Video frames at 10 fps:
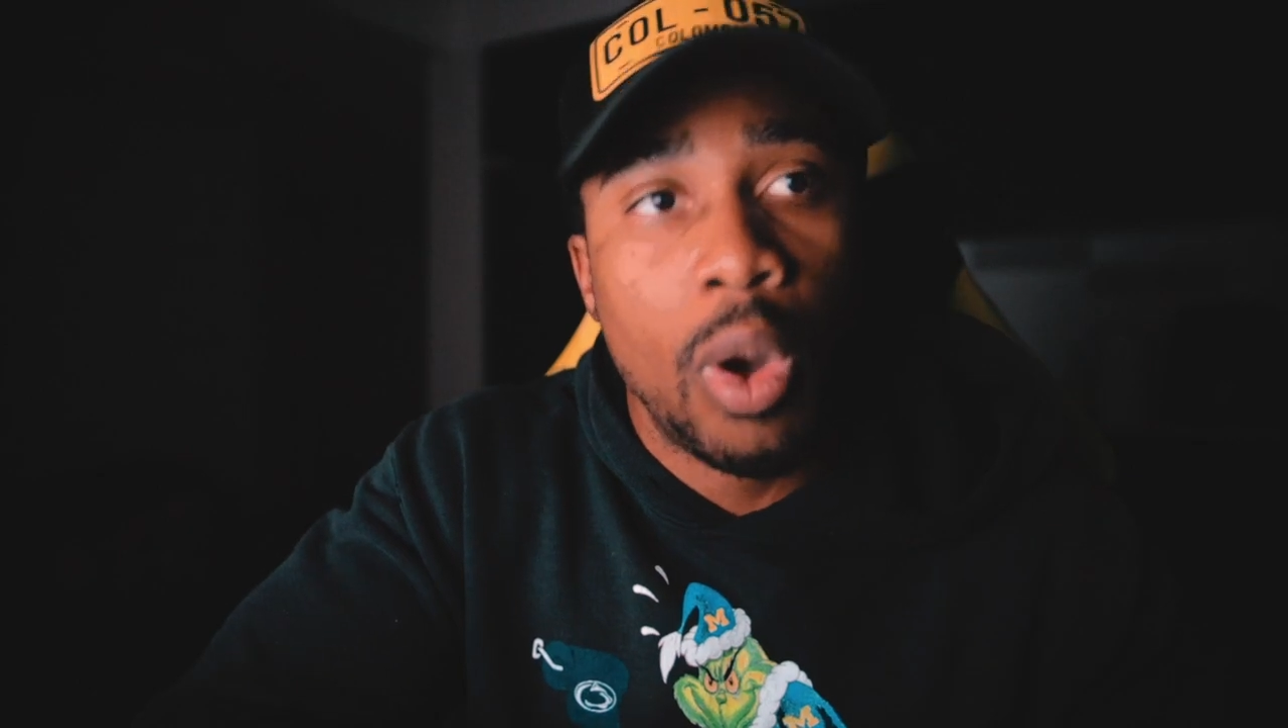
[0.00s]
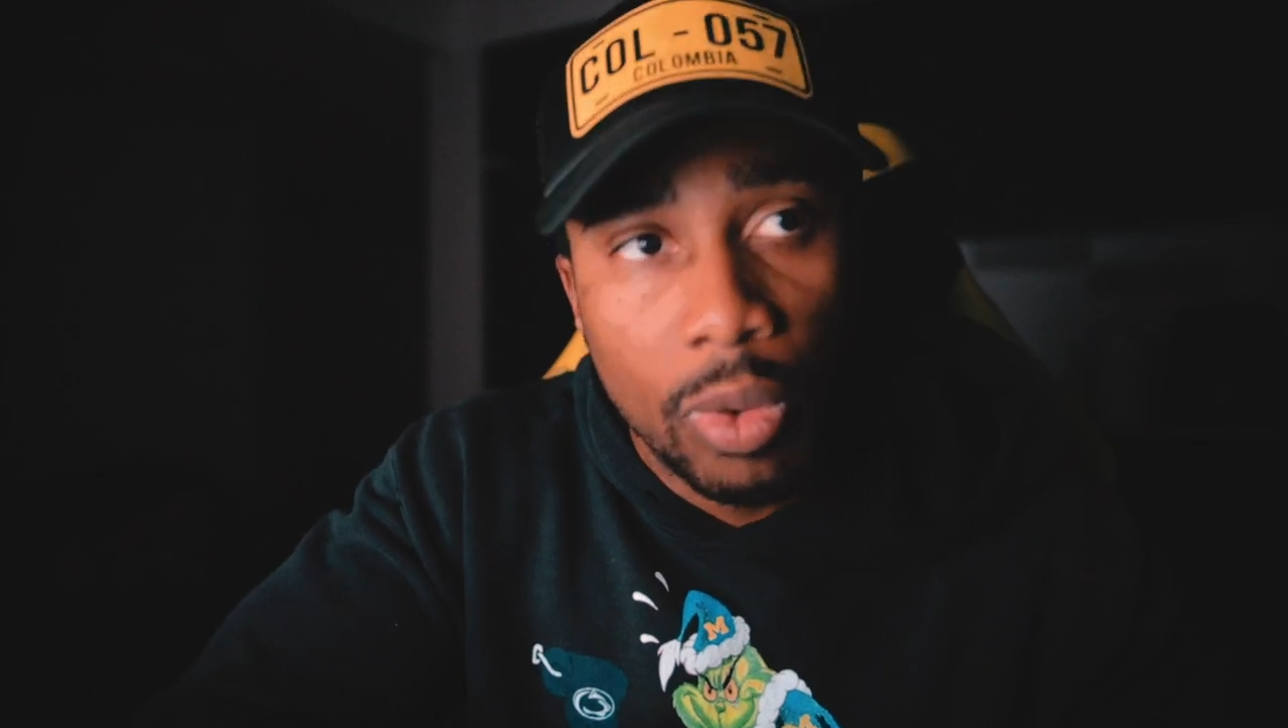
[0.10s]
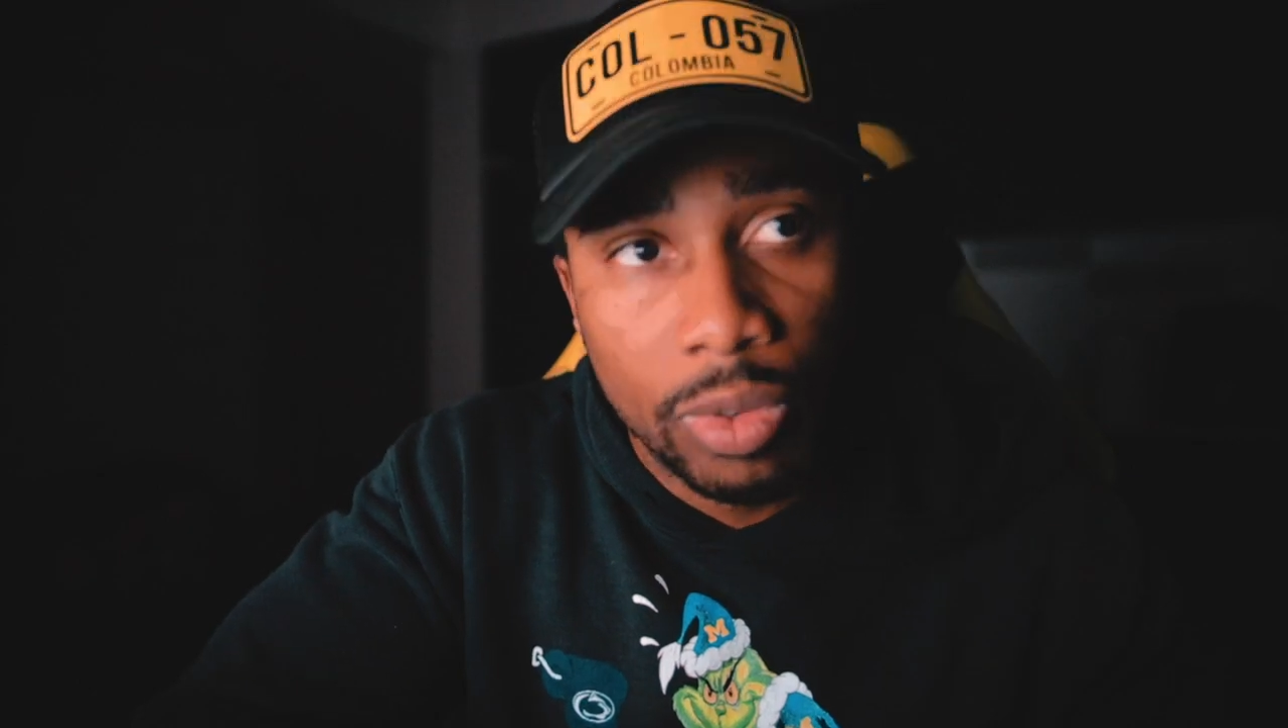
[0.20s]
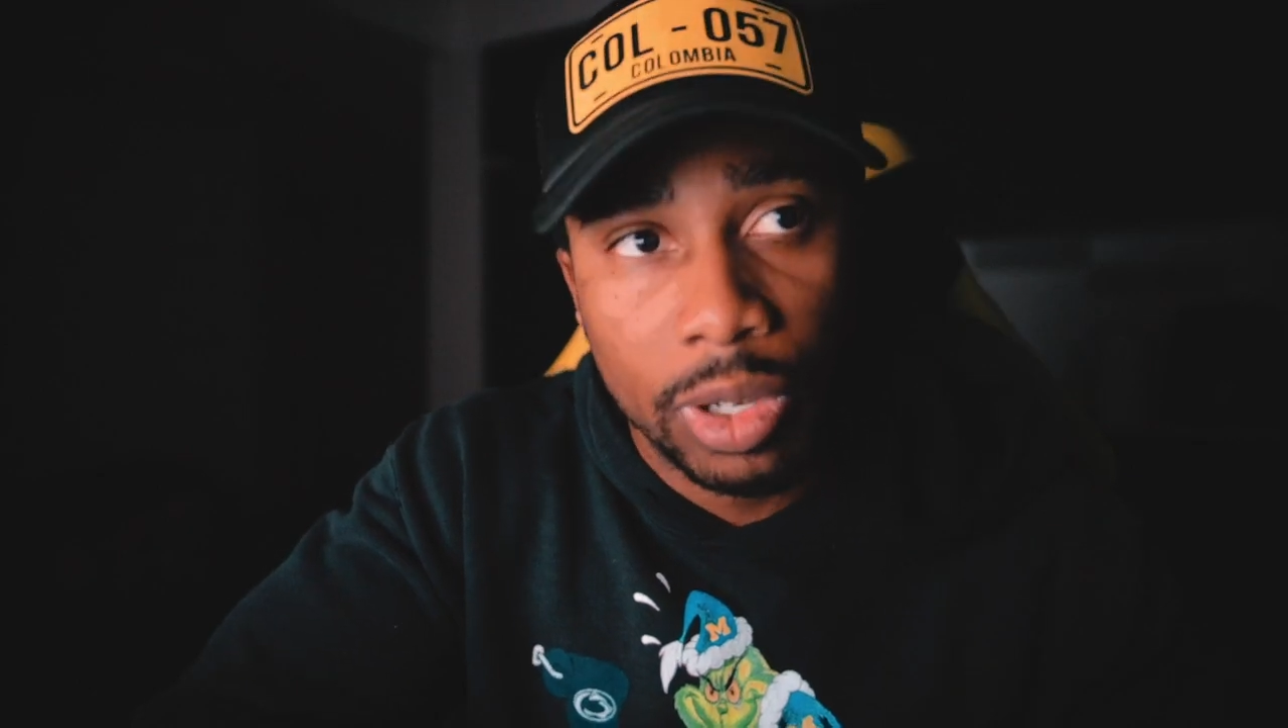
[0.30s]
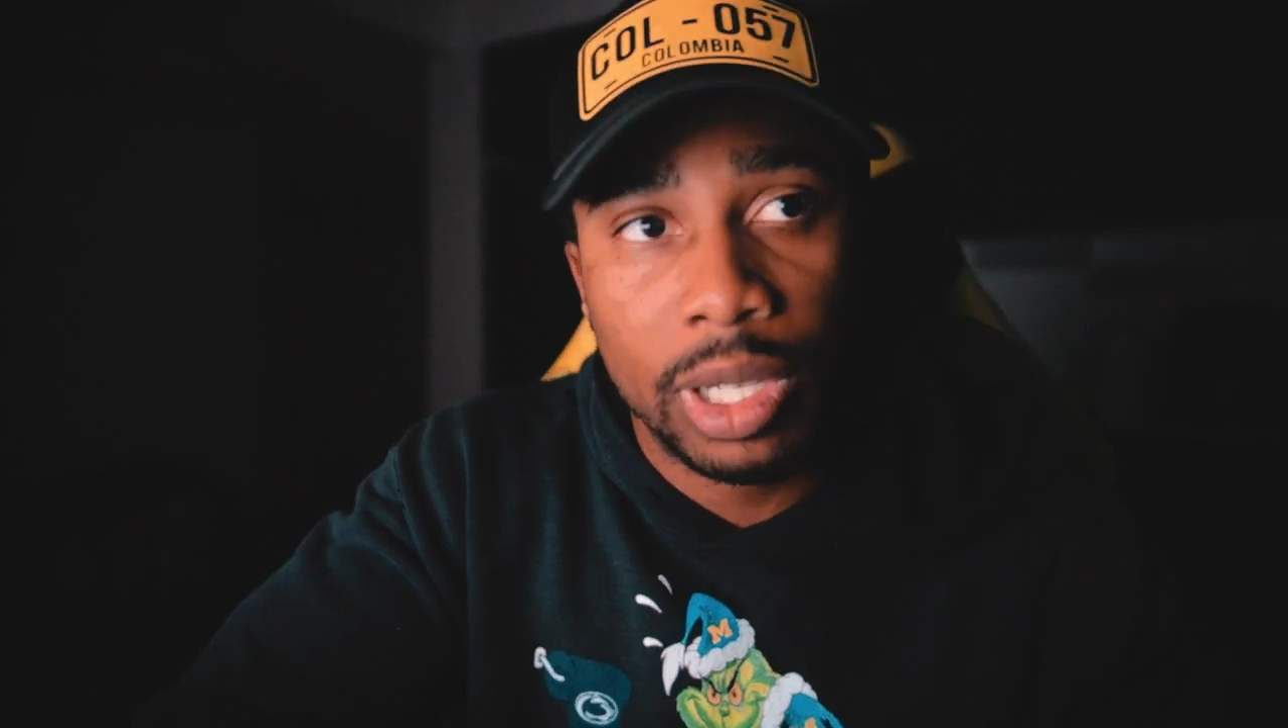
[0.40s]

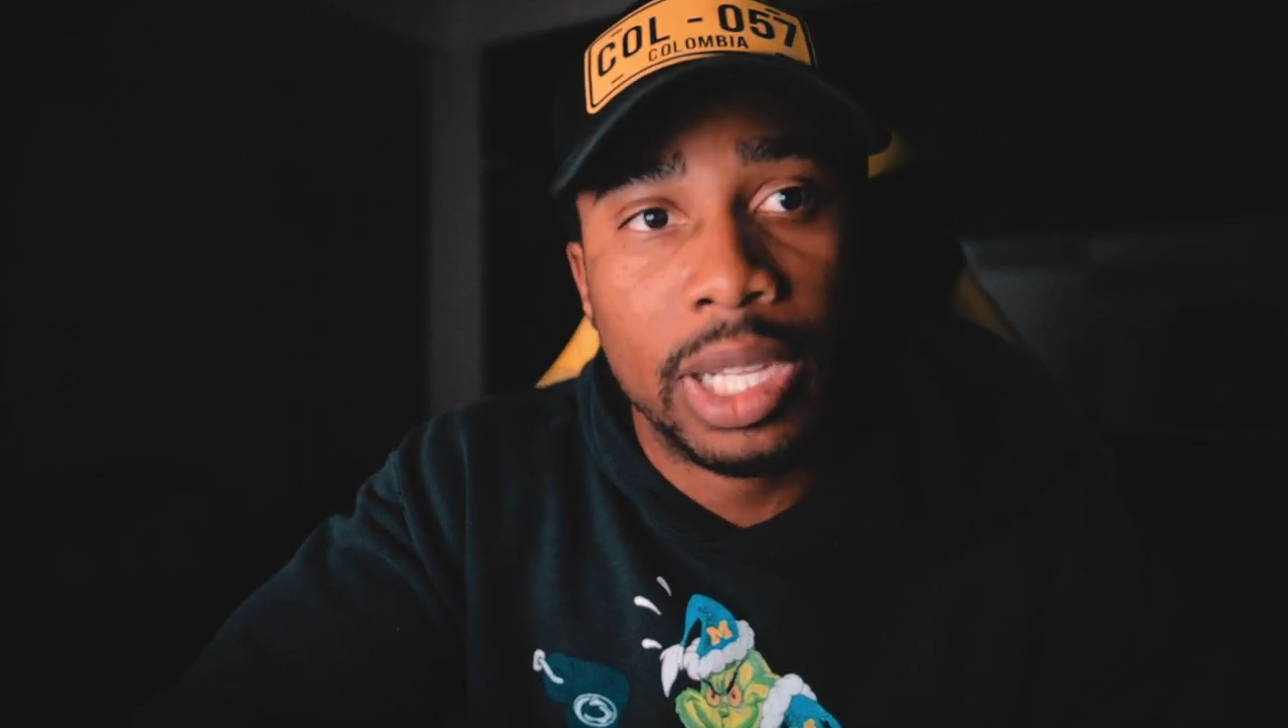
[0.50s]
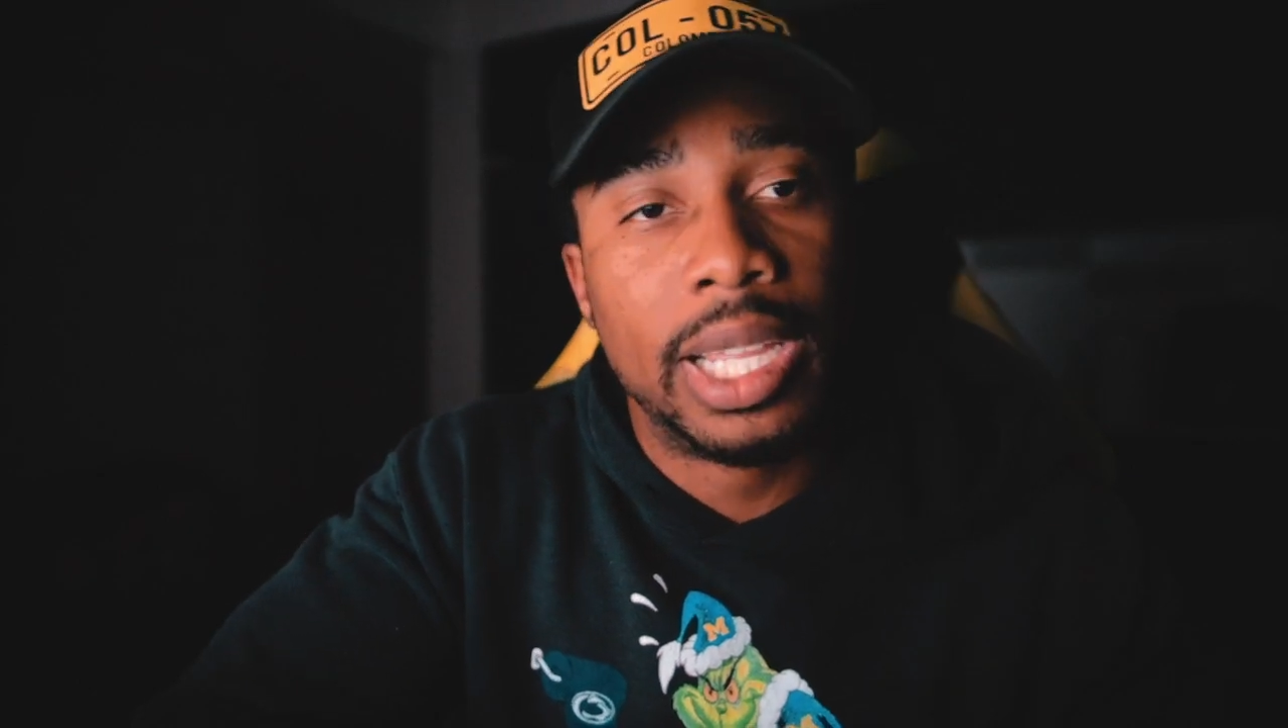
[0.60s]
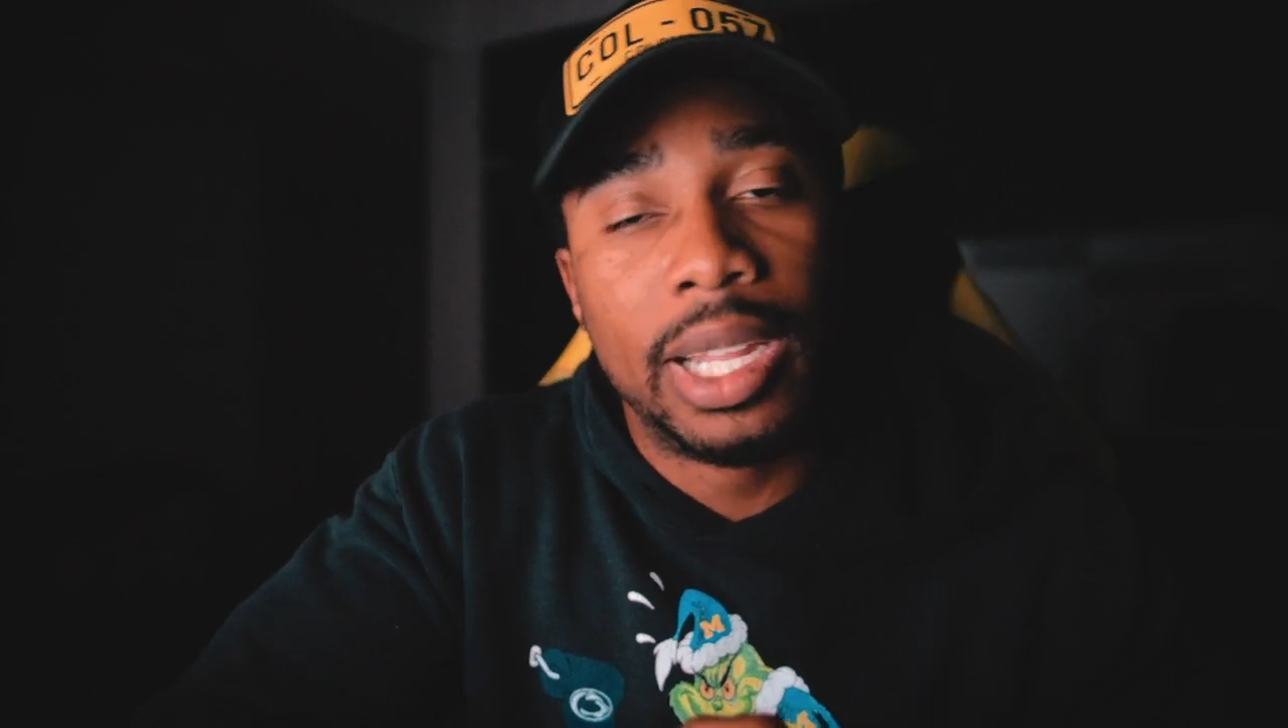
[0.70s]
over